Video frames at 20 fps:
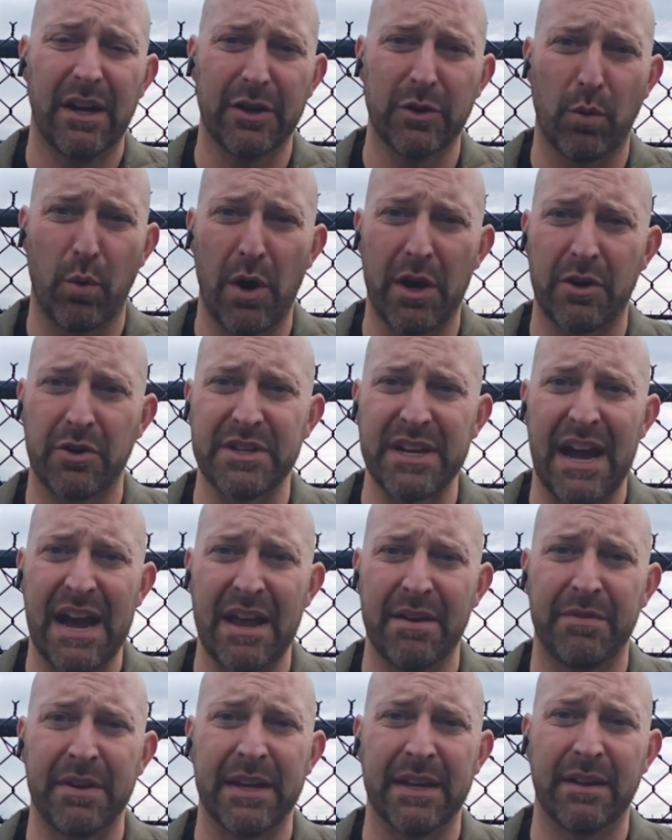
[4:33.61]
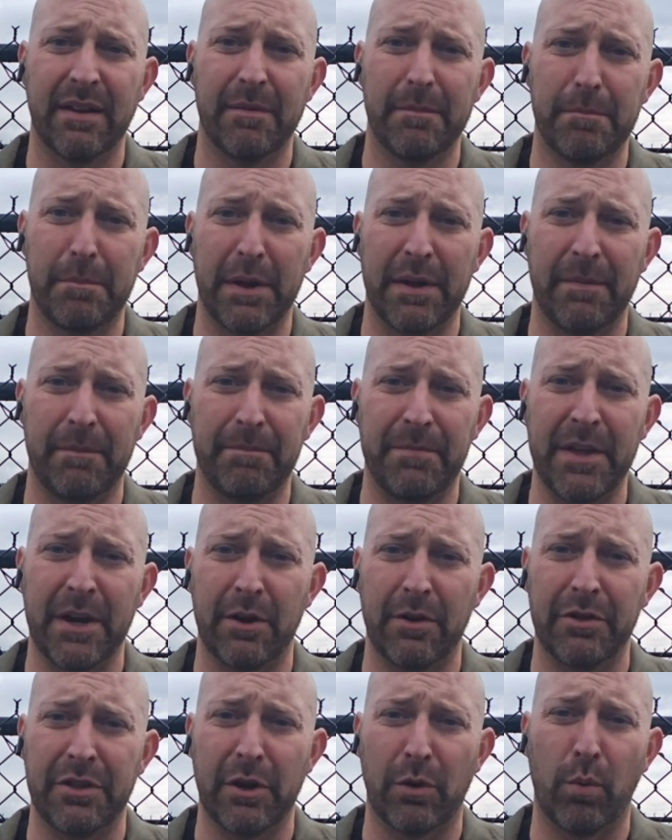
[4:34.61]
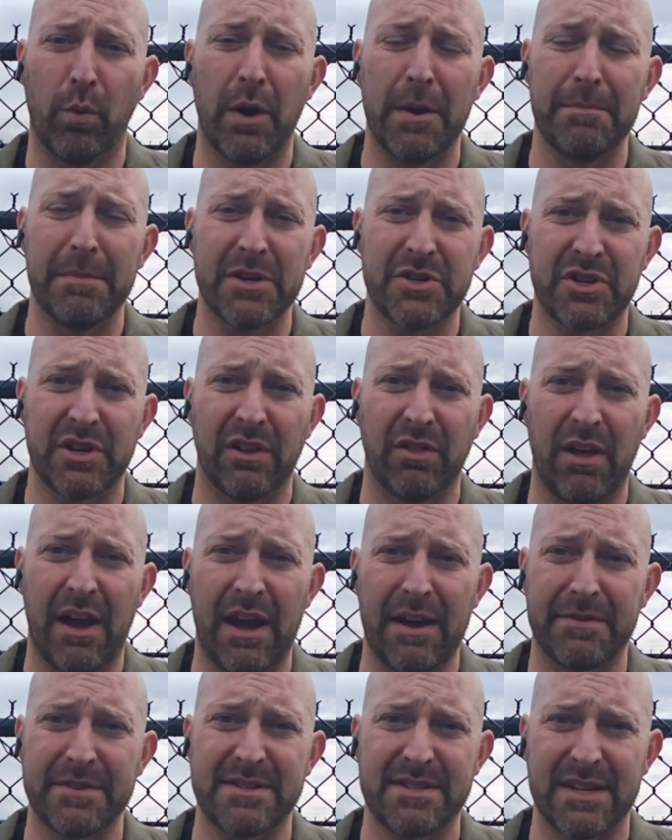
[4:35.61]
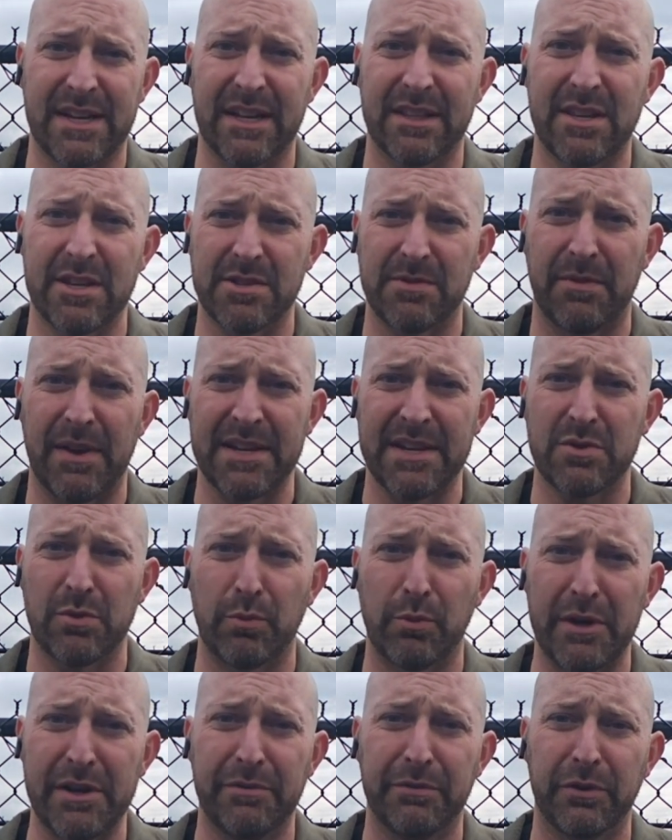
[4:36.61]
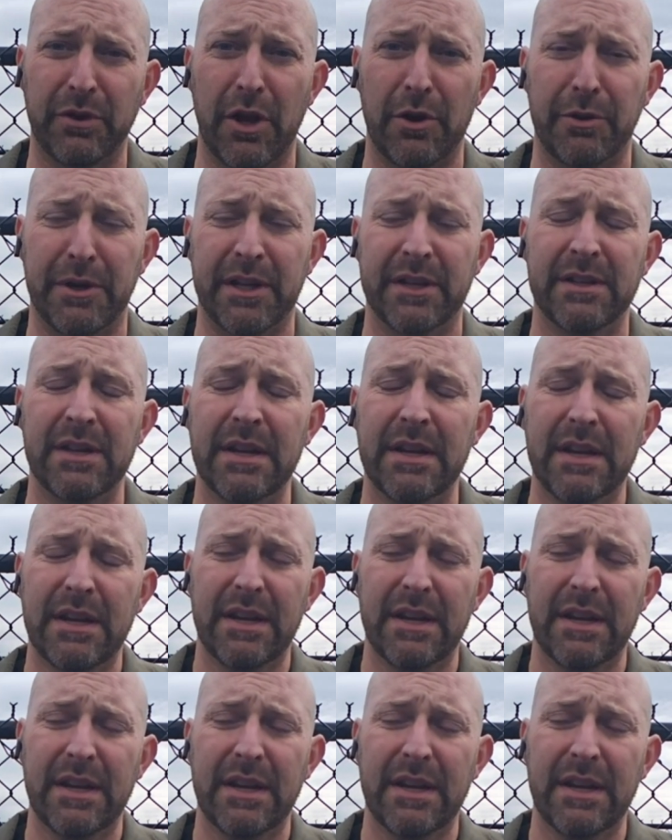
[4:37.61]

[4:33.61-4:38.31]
underwater diving, but their one mission in life is to get this vessel refloated